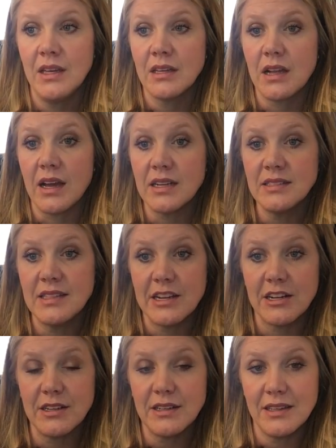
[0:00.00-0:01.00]
God is
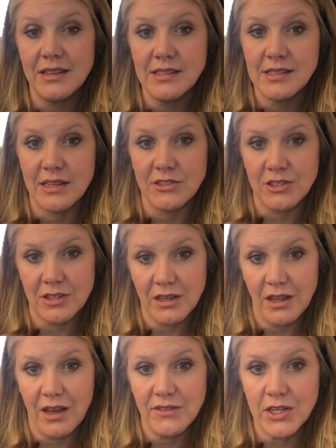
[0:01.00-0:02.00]
there in the center
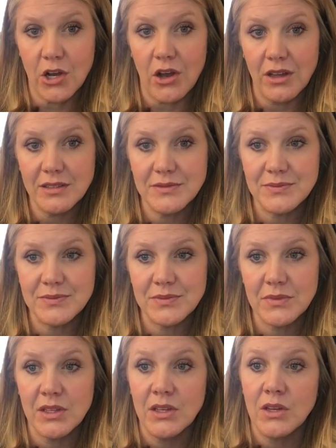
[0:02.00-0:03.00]
of it all.
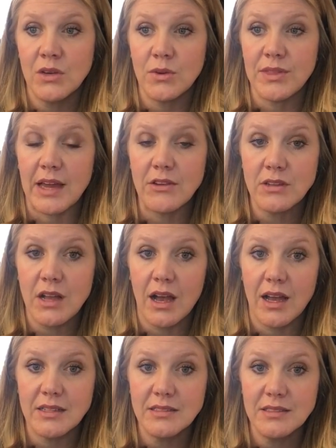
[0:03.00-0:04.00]
Without
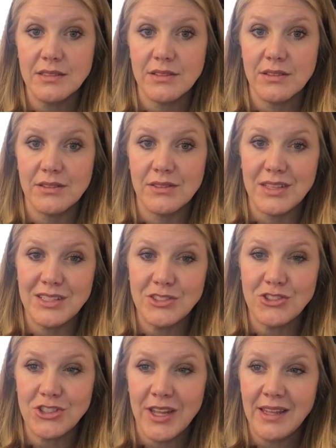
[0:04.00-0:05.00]
God,
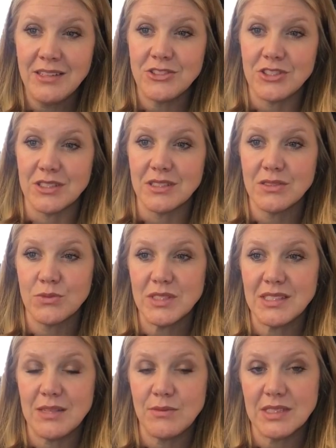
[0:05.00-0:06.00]
these changes
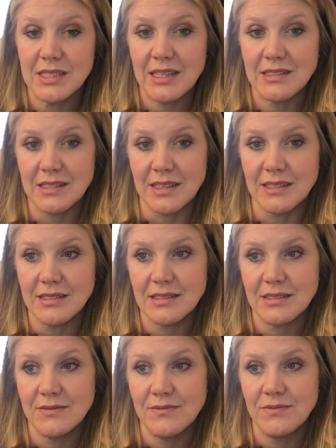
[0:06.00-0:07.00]
would seem
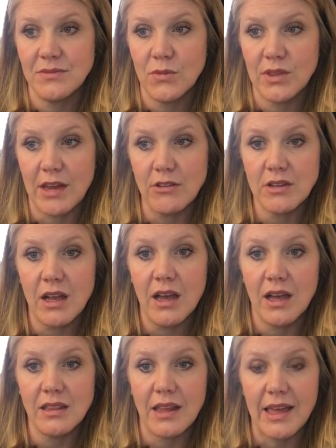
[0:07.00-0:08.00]
senseless. Without
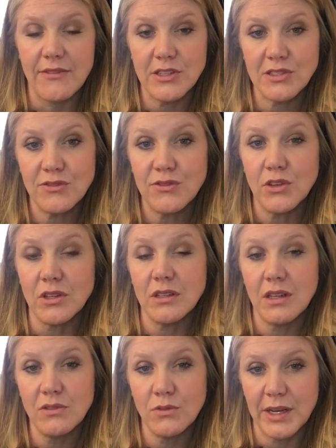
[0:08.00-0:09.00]
God, life is
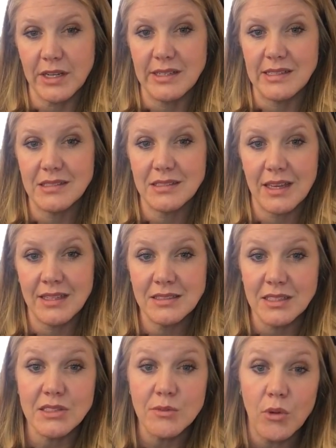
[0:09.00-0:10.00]
full of weariness and
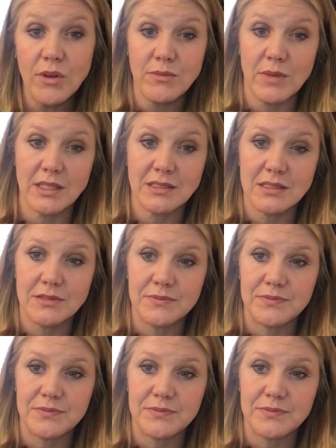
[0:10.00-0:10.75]
disappointment.